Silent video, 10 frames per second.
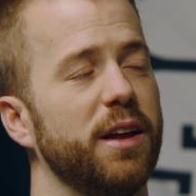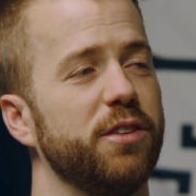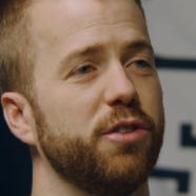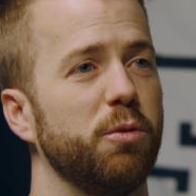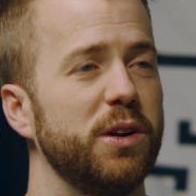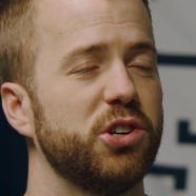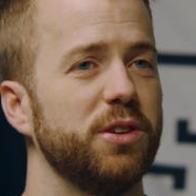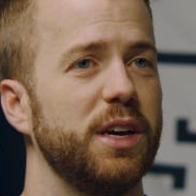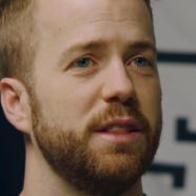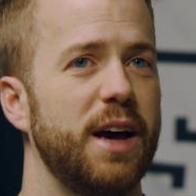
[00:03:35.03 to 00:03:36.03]
And so
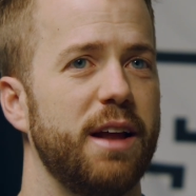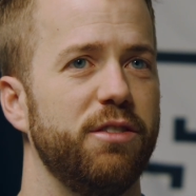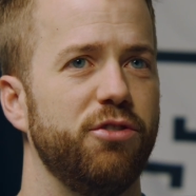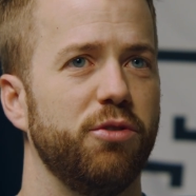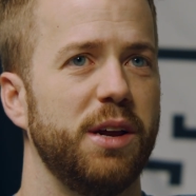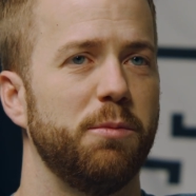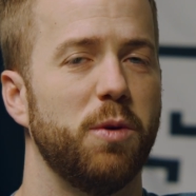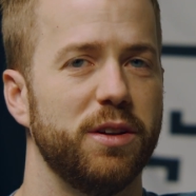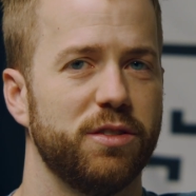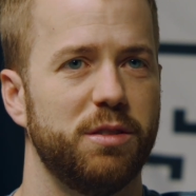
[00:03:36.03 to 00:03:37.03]
originally that dream
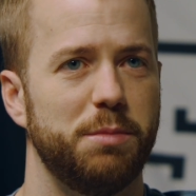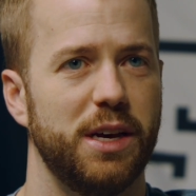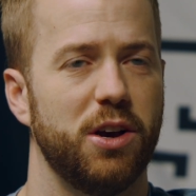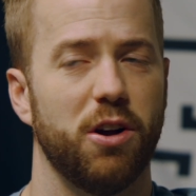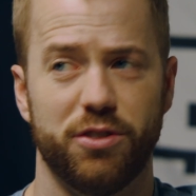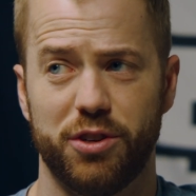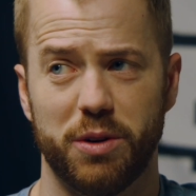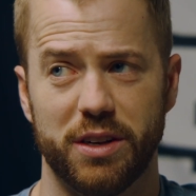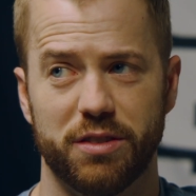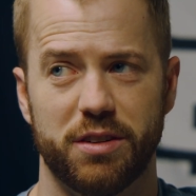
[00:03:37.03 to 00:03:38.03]
was to be a
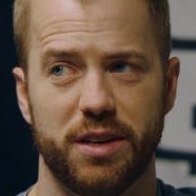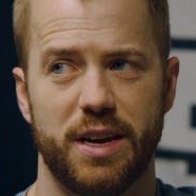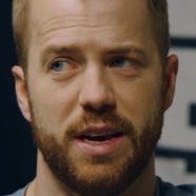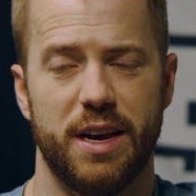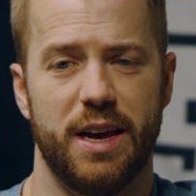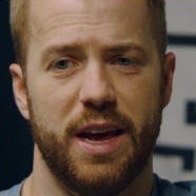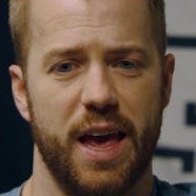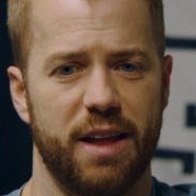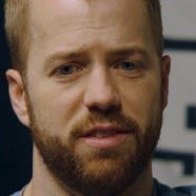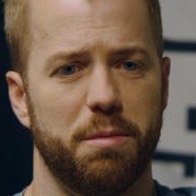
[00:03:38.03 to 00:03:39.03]
cartoonist
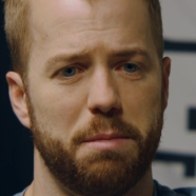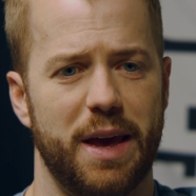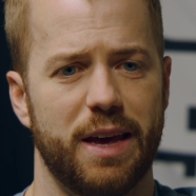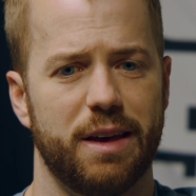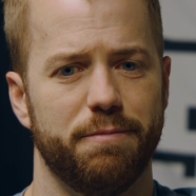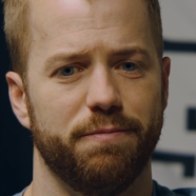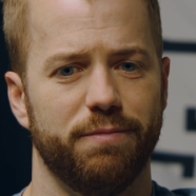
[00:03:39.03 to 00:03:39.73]
and to make